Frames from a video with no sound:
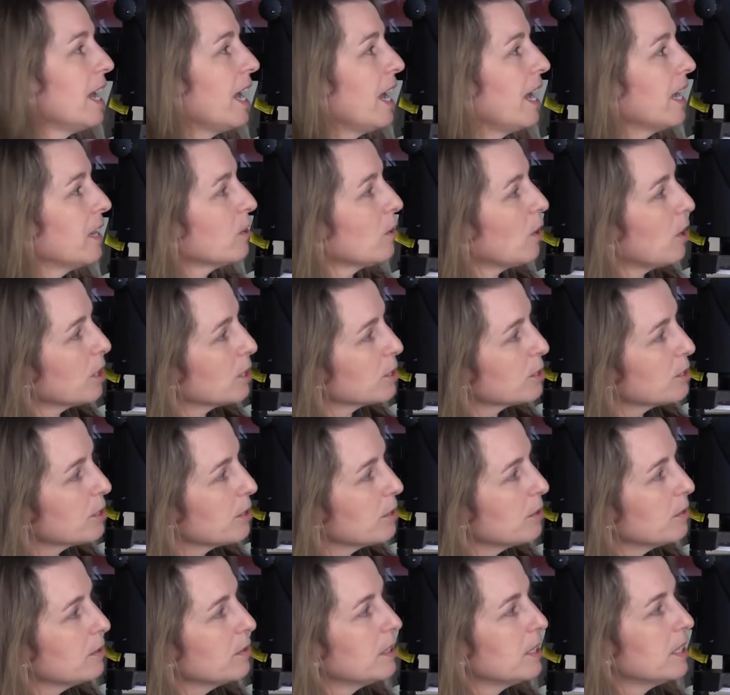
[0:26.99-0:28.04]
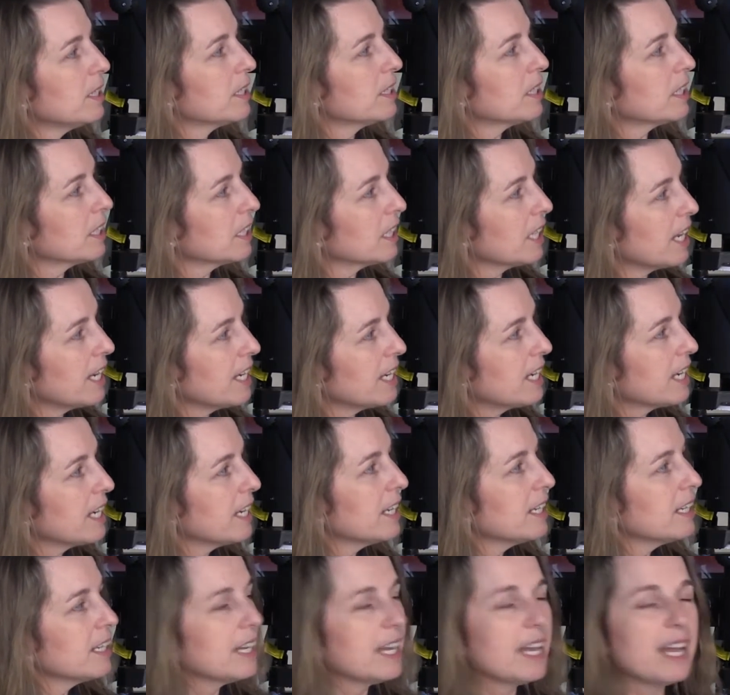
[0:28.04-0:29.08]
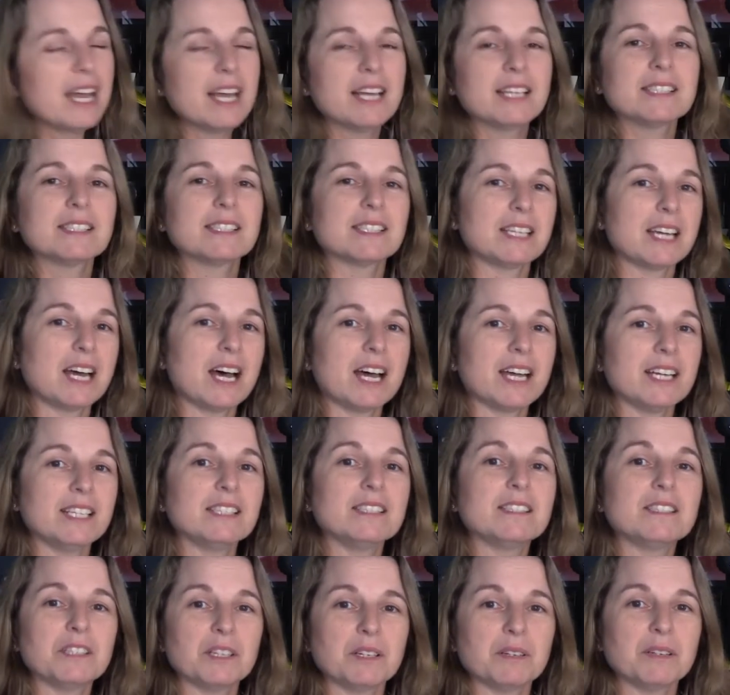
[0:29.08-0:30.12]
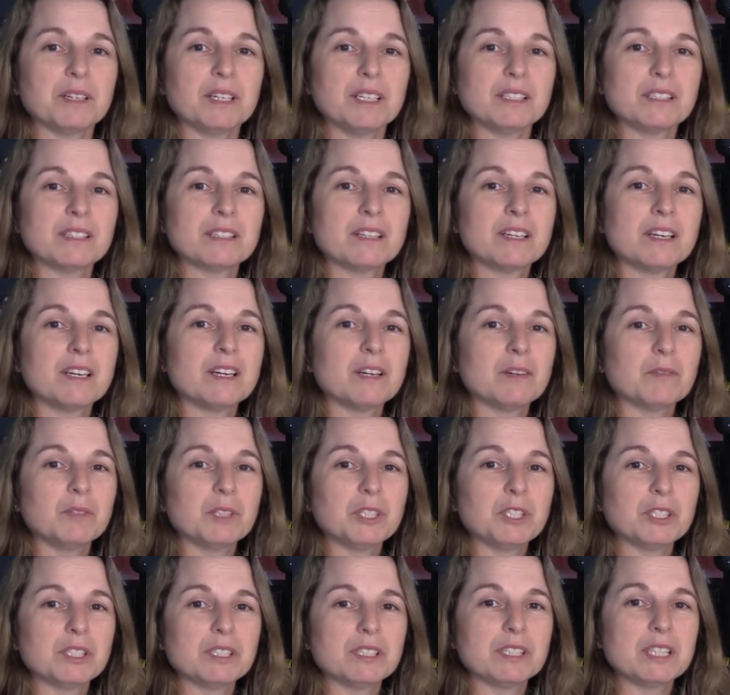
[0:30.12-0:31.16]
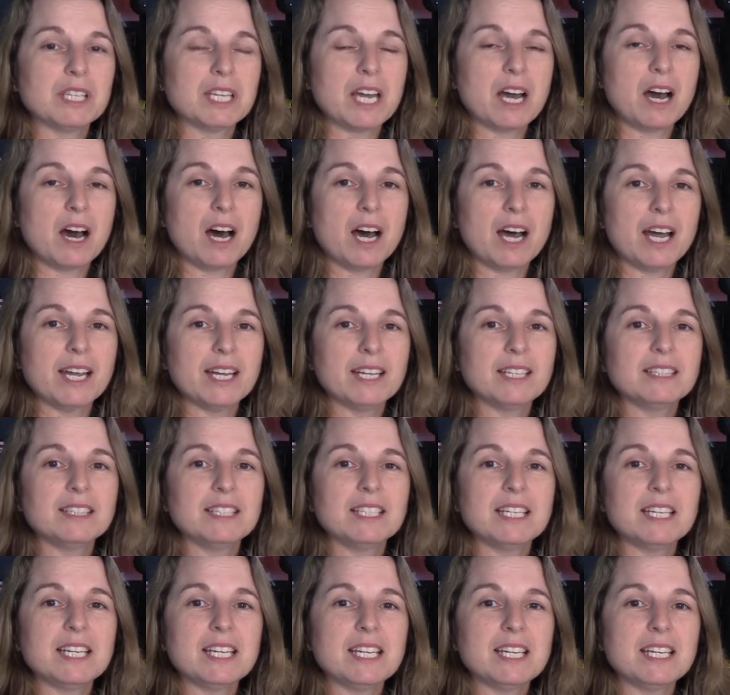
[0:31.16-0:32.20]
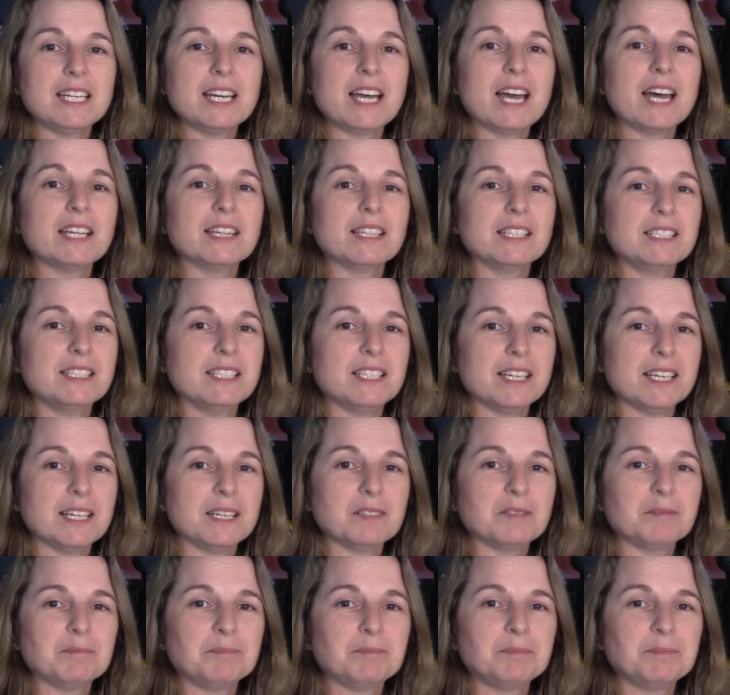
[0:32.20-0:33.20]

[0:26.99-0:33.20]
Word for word: and also the Leica S9 series which is the I, the E, and the D.